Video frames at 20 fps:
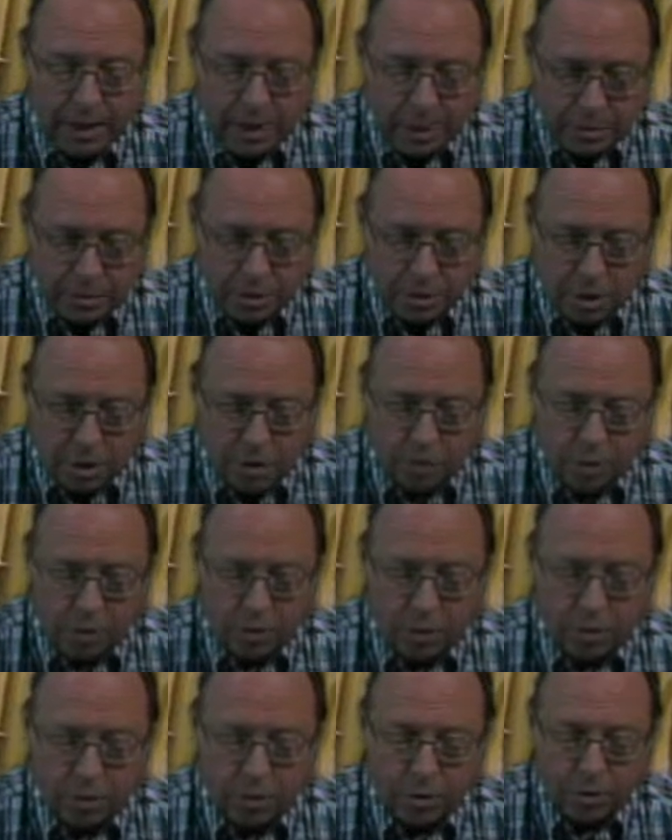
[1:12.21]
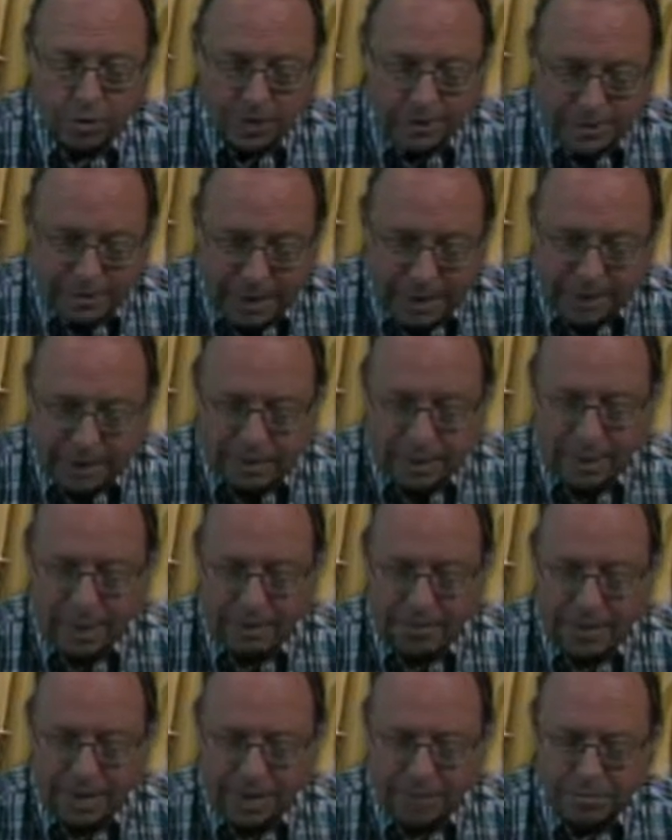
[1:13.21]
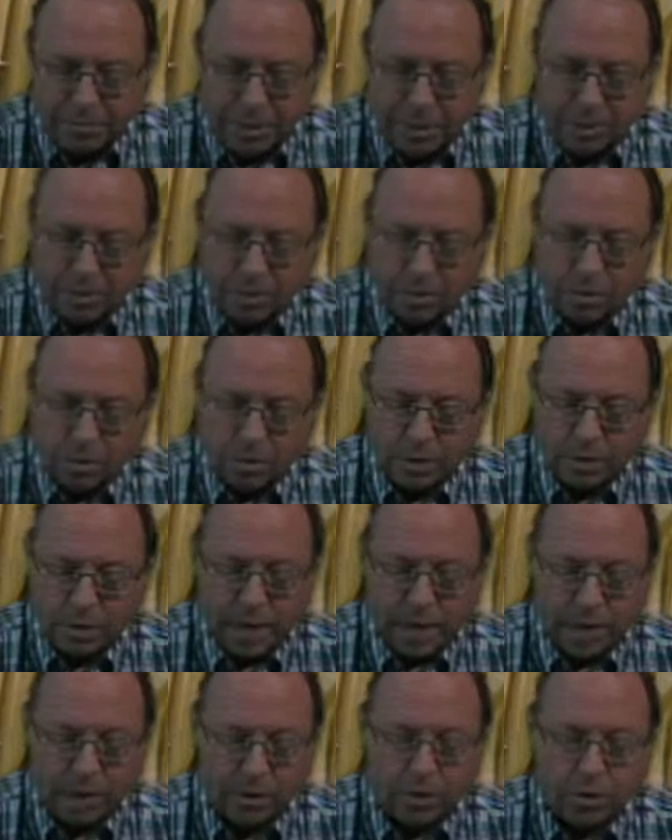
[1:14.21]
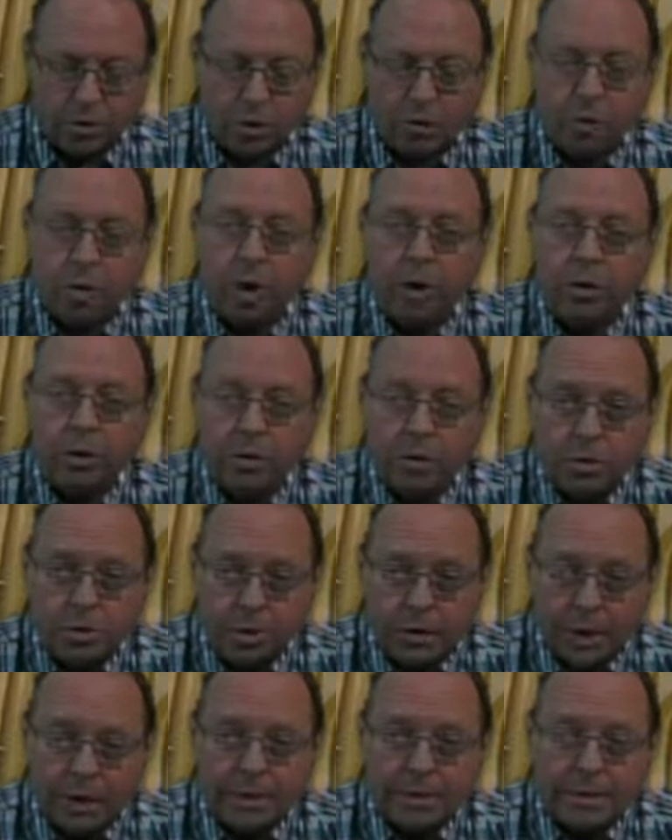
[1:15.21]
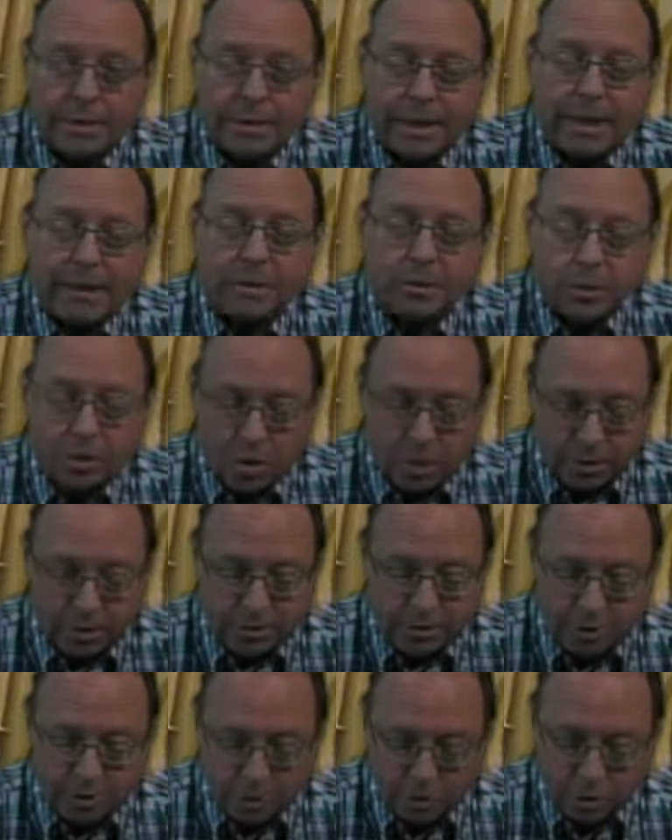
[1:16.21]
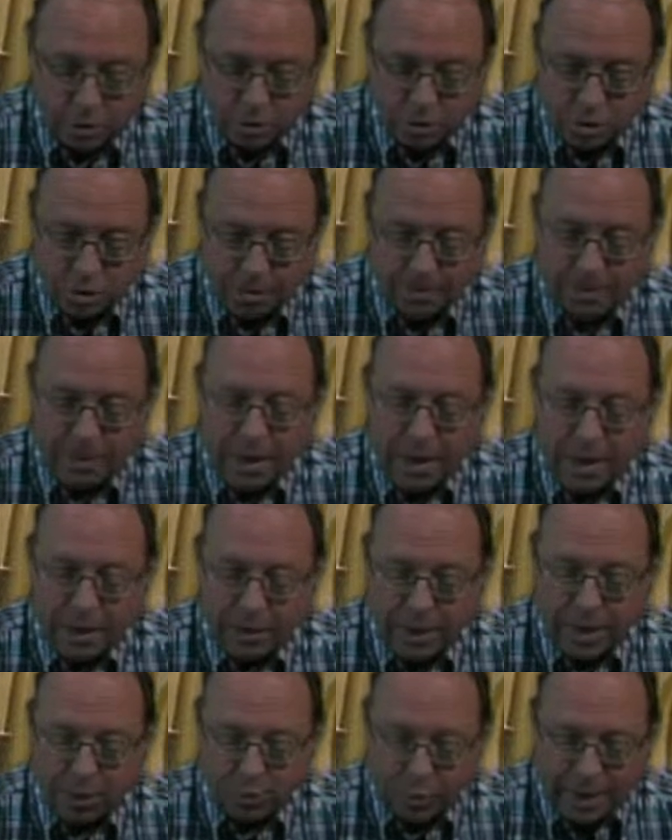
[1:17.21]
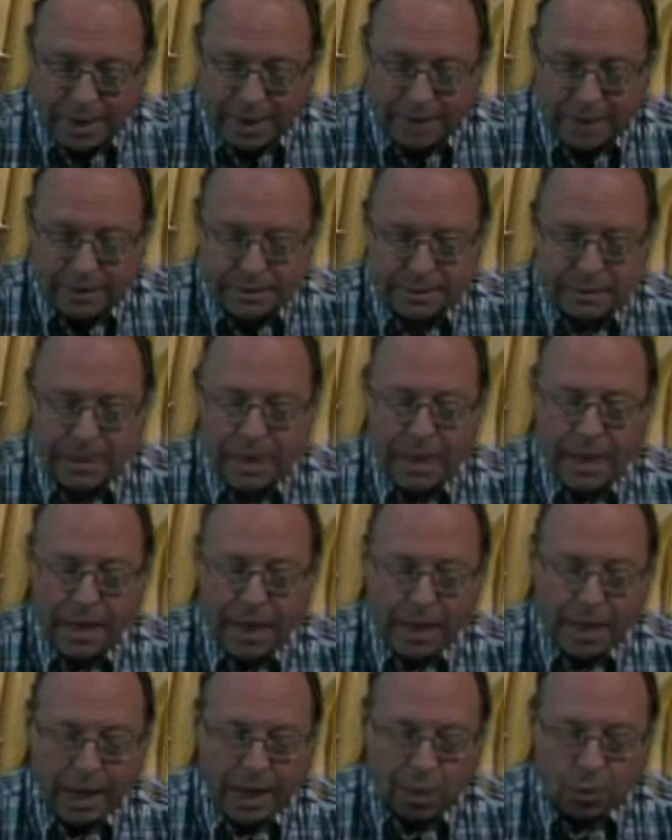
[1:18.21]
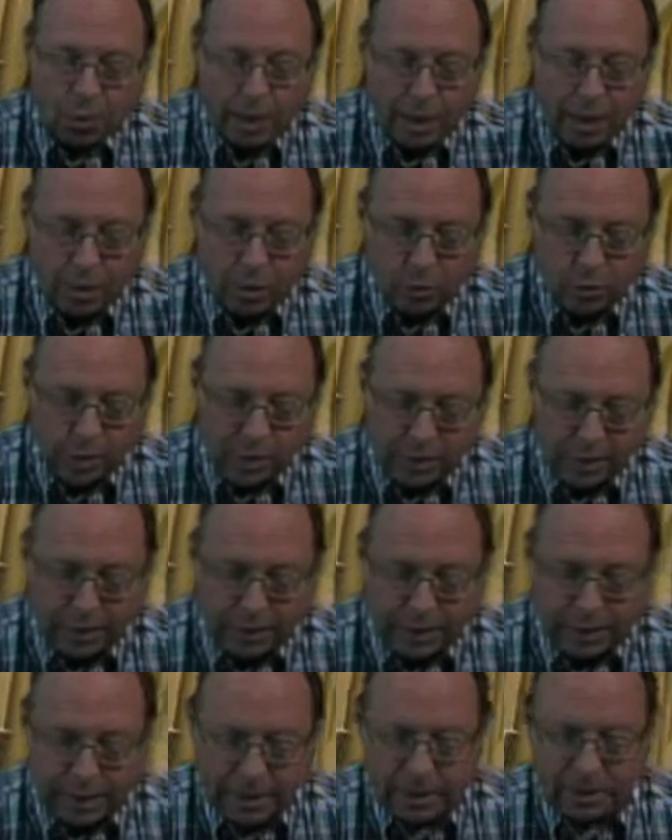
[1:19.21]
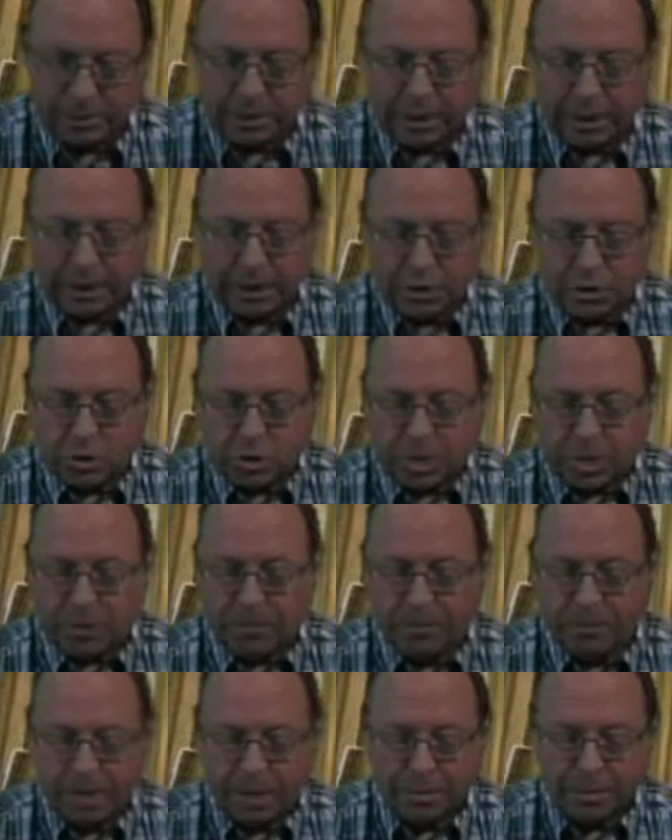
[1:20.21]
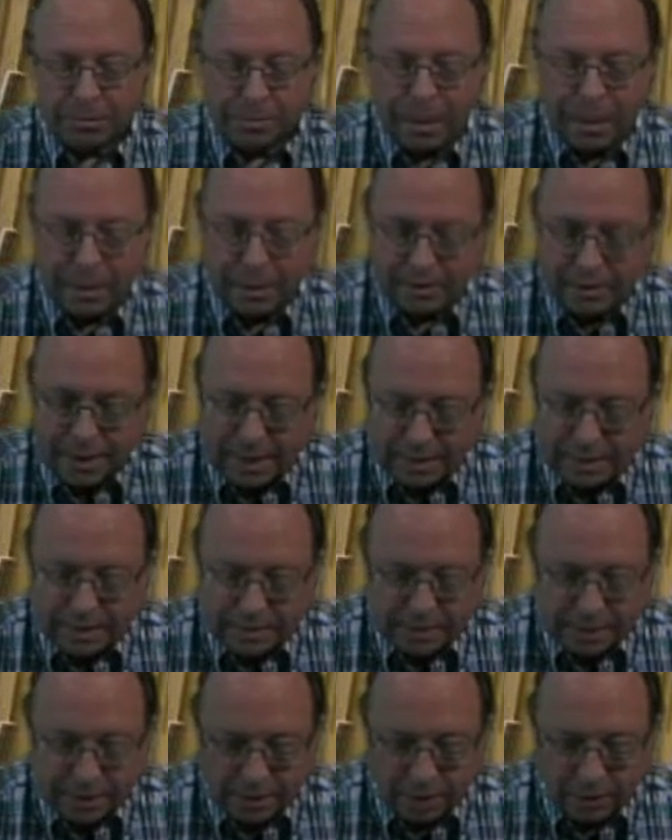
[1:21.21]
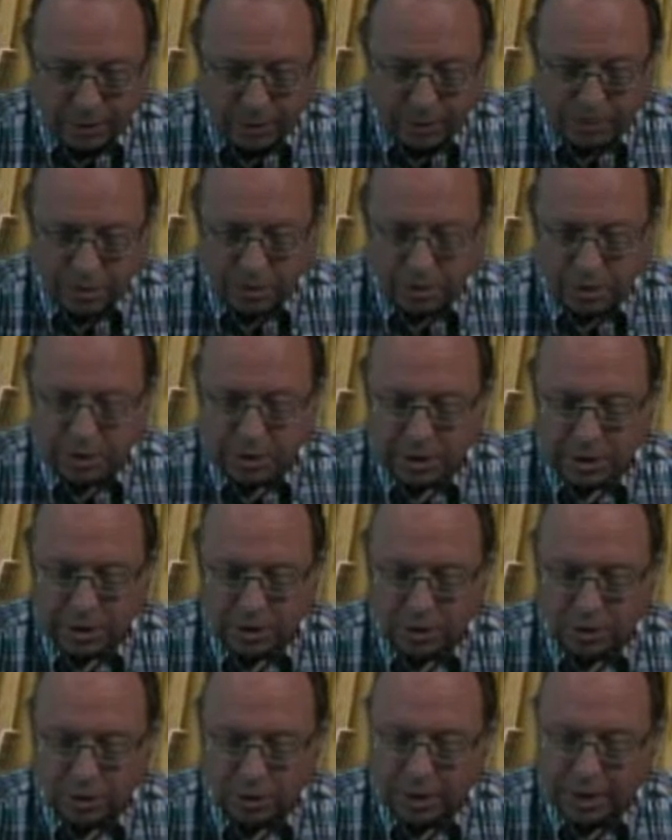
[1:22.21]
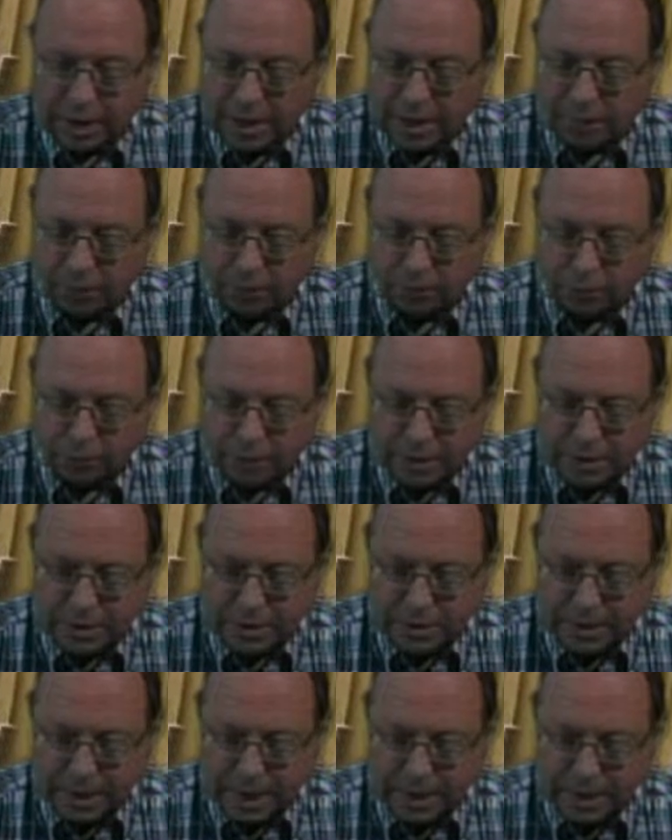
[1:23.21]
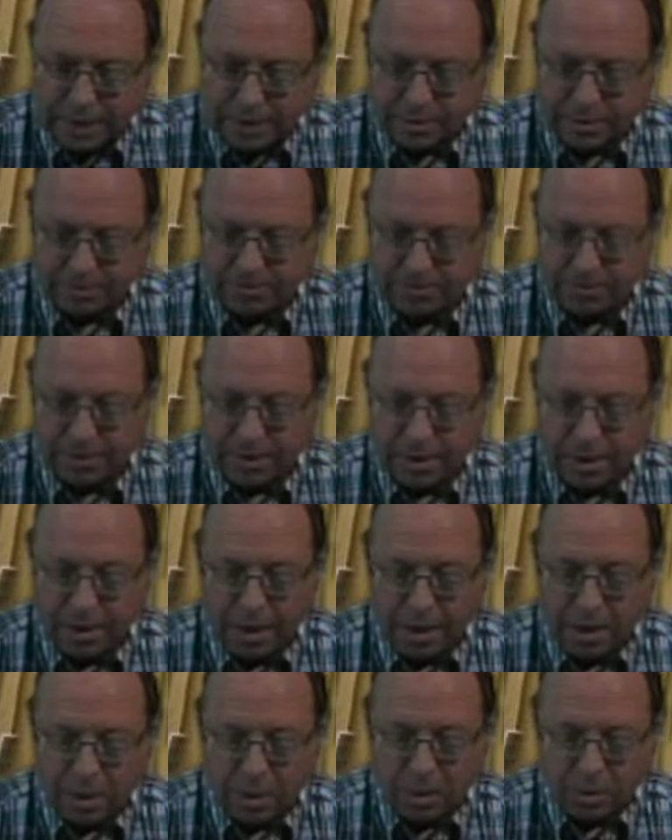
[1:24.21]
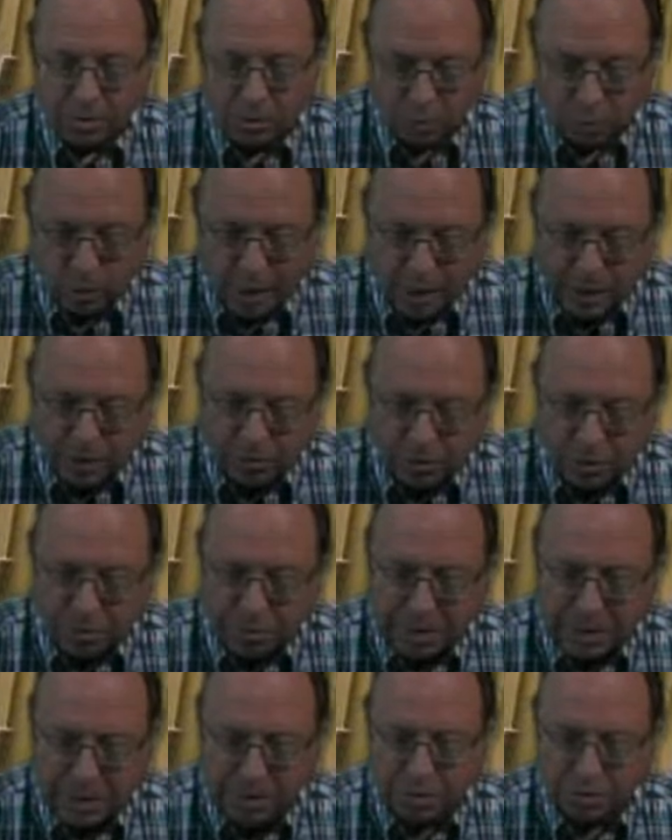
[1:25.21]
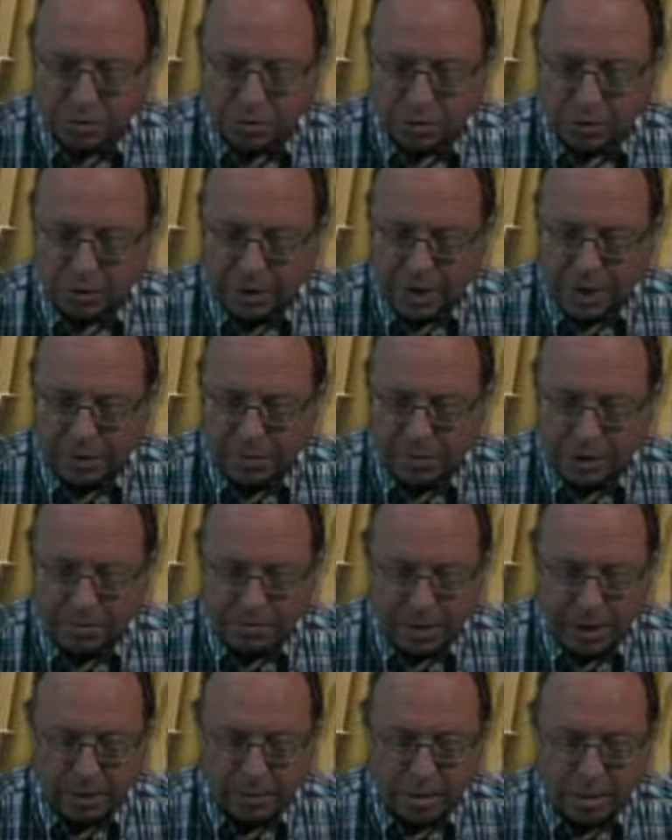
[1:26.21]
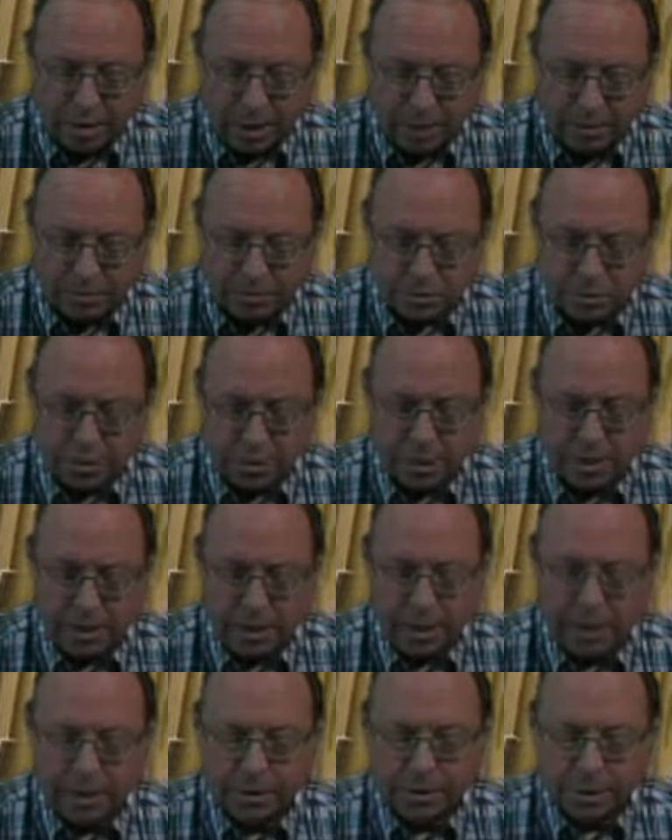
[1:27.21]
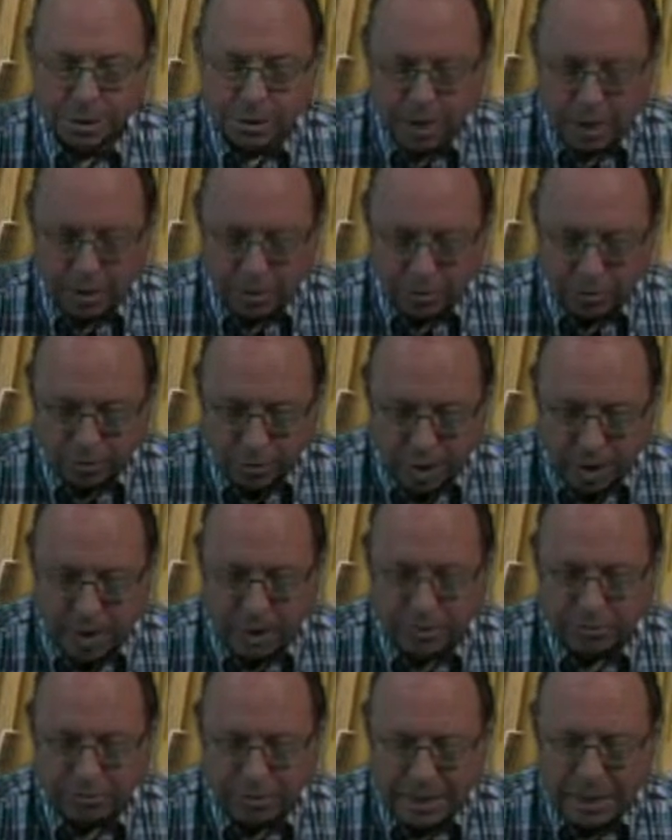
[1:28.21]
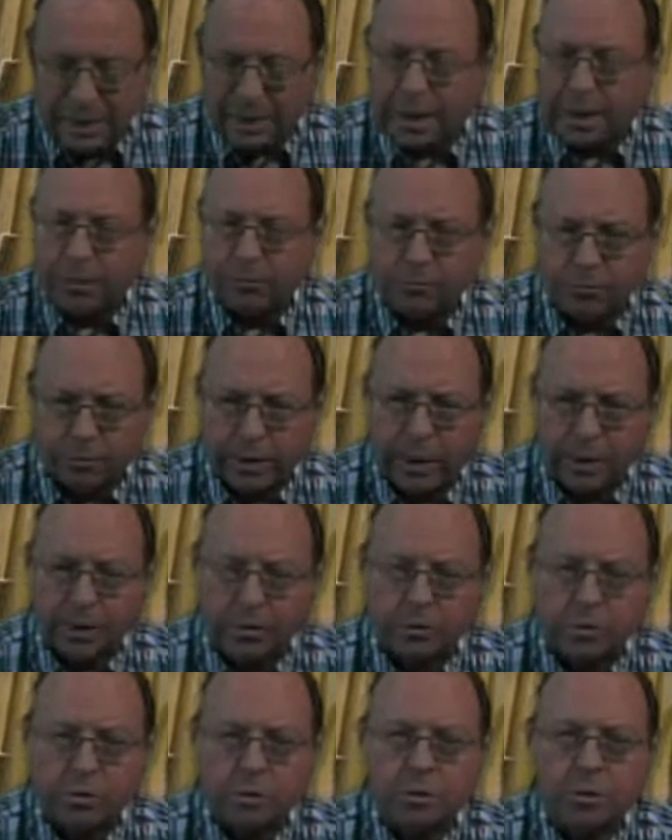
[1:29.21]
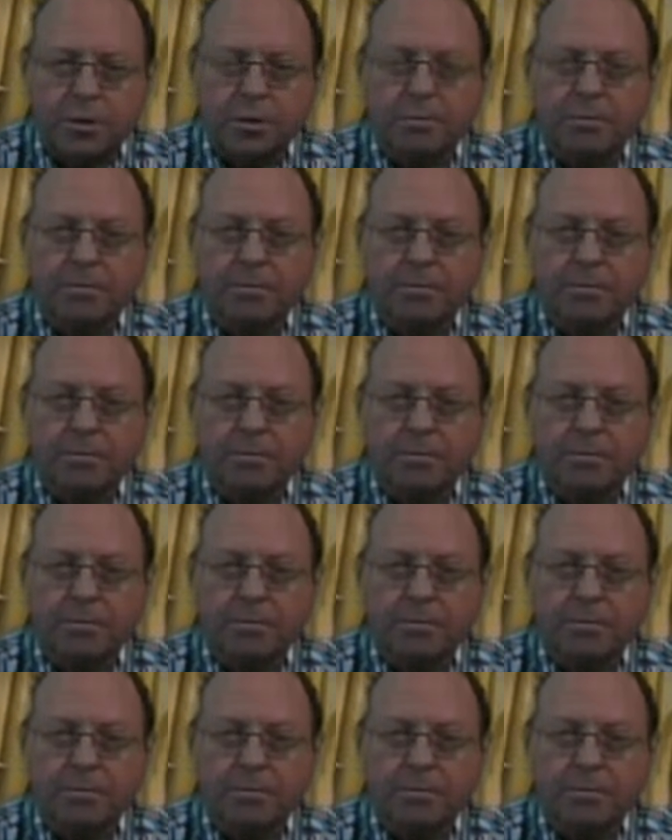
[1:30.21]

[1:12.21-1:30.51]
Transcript: And so, the Second Amendment was added to our United States Constitution that reads A well regulated militia being necessary to the security of a free state, the right of the people to keep and bear arms shall not be infringed.